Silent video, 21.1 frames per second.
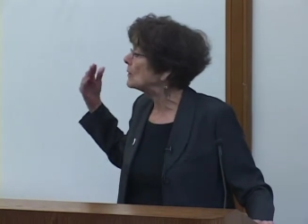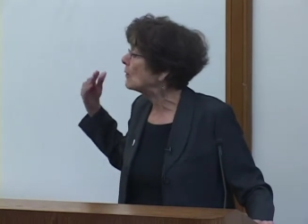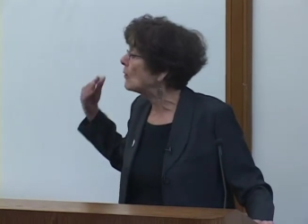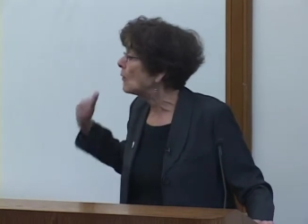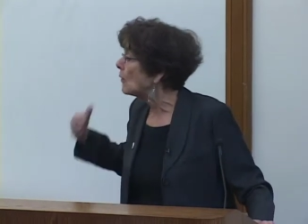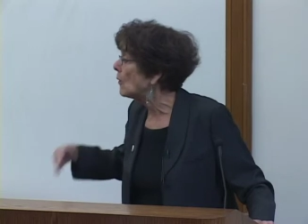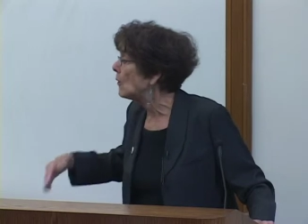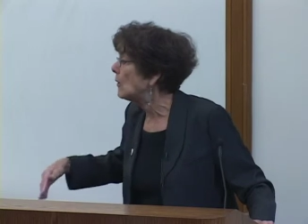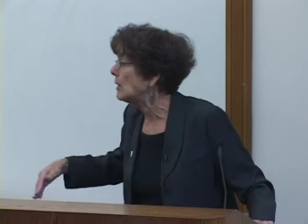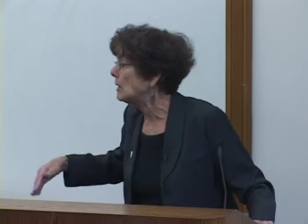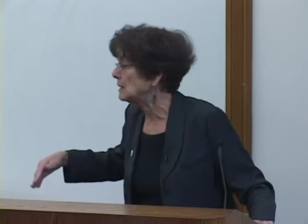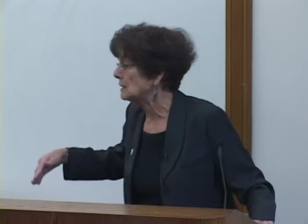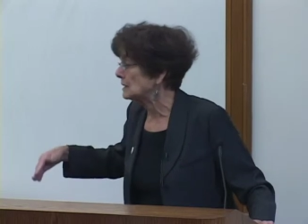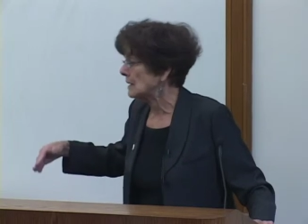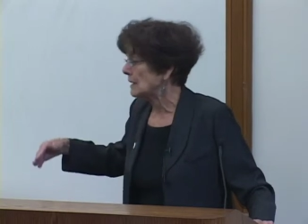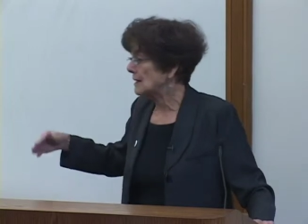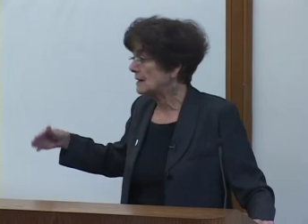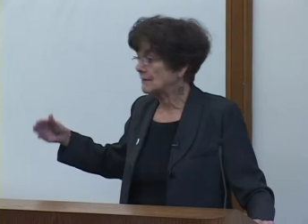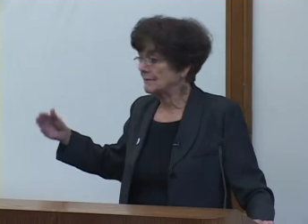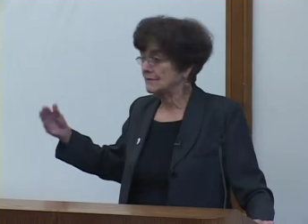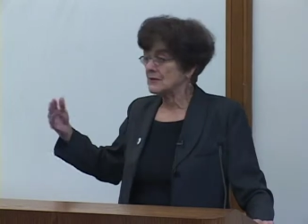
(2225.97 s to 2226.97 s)
all
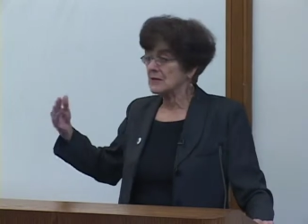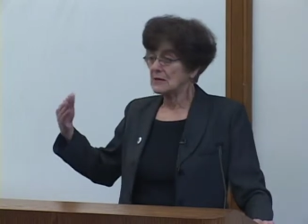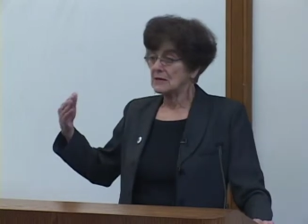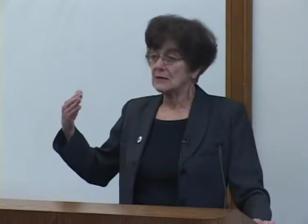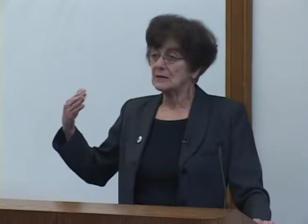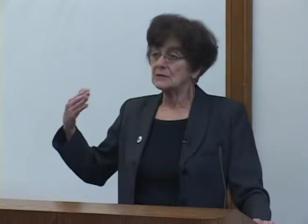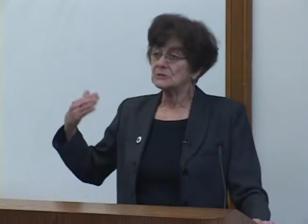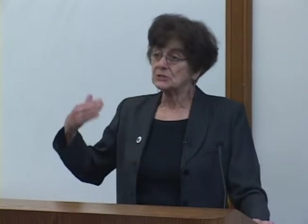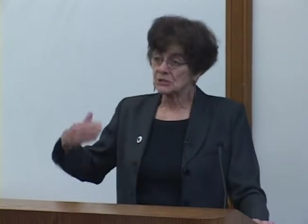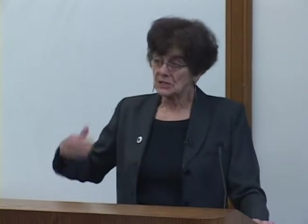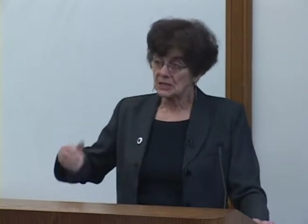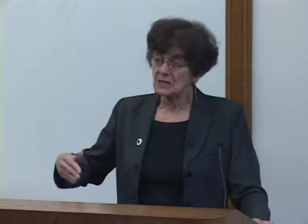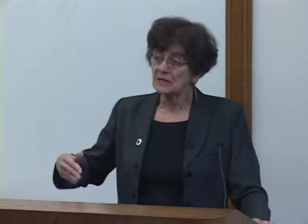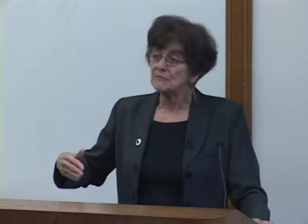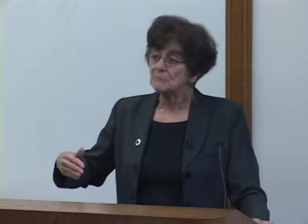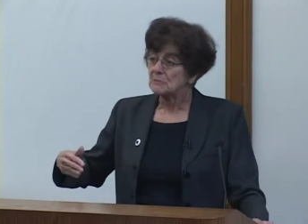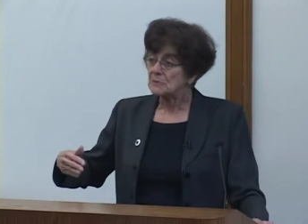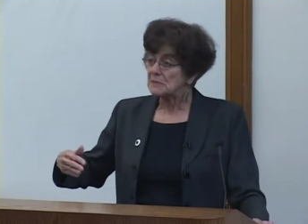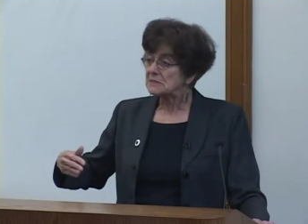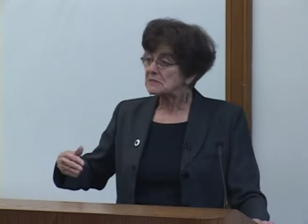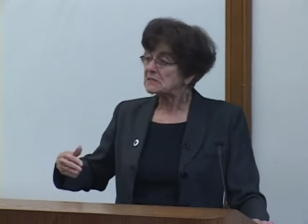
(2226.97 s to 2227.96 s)
of the
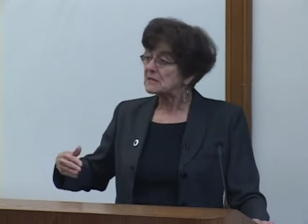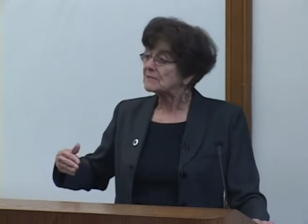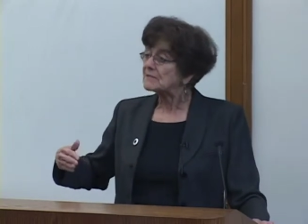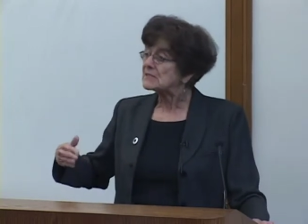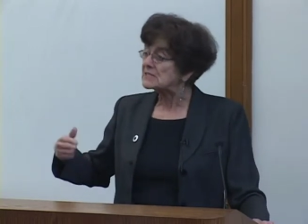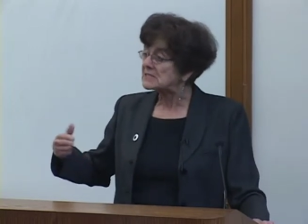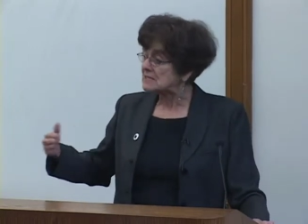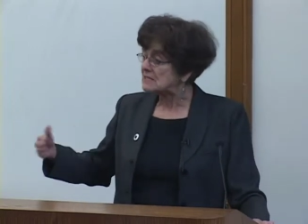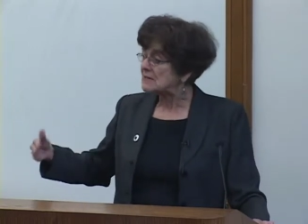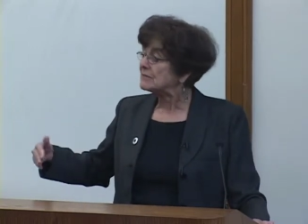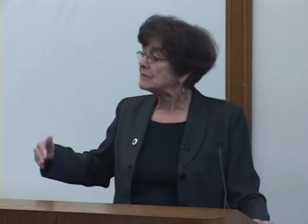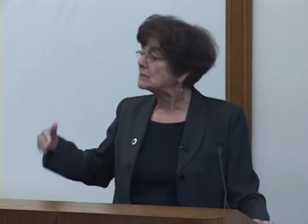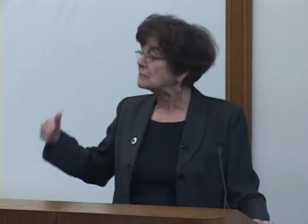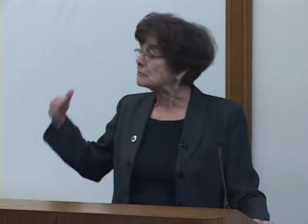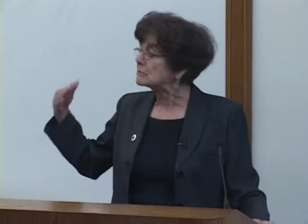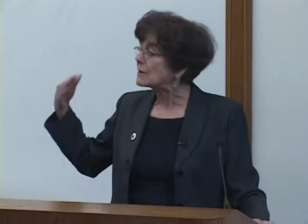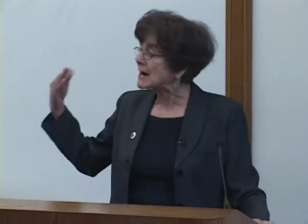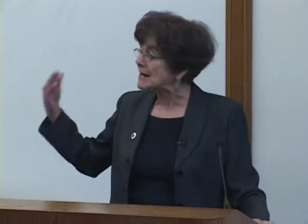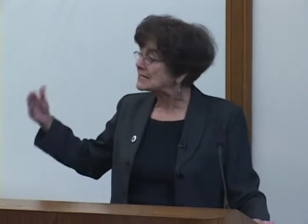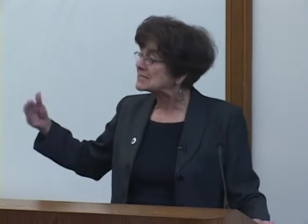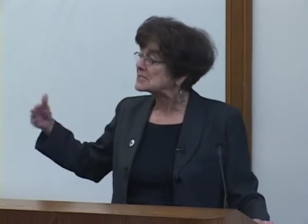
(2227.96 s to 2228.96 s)
achievements of the civil
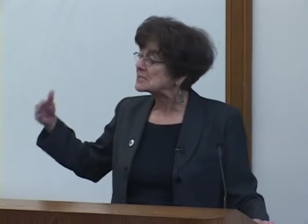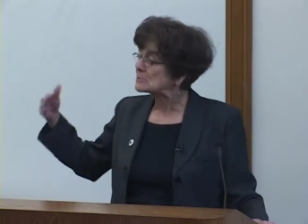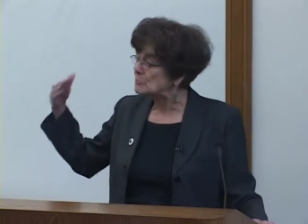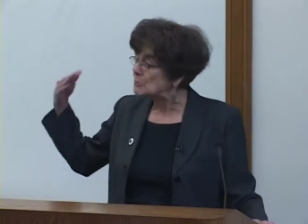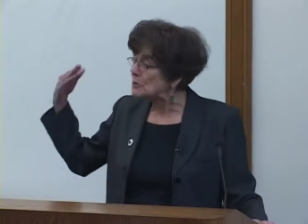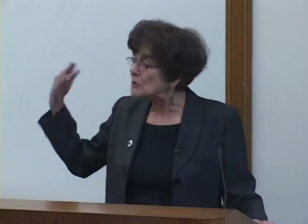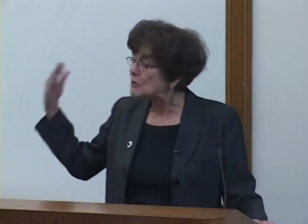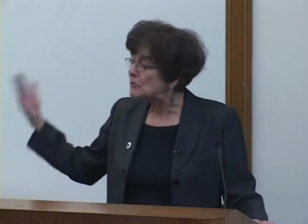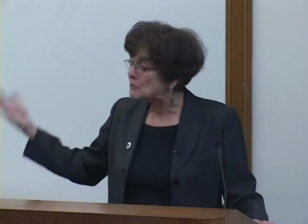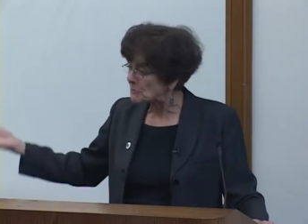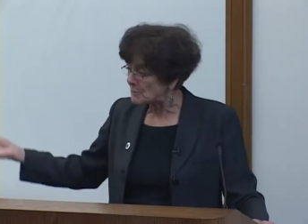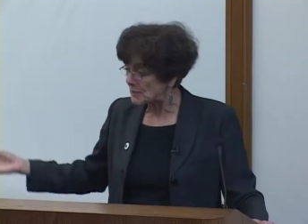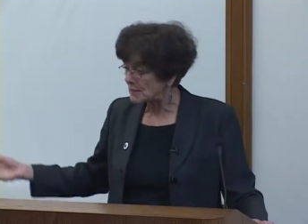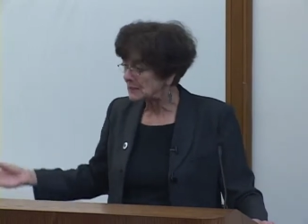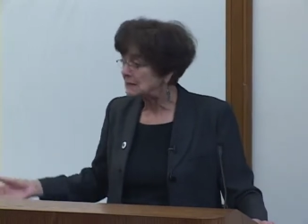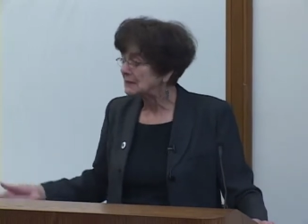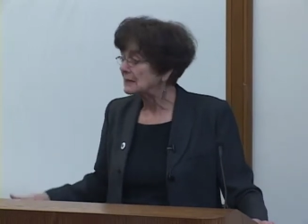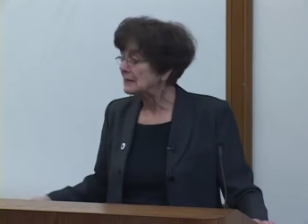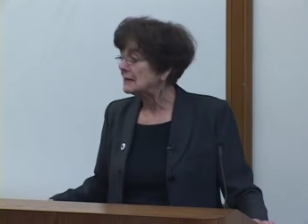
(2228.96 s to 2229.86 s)
rights movement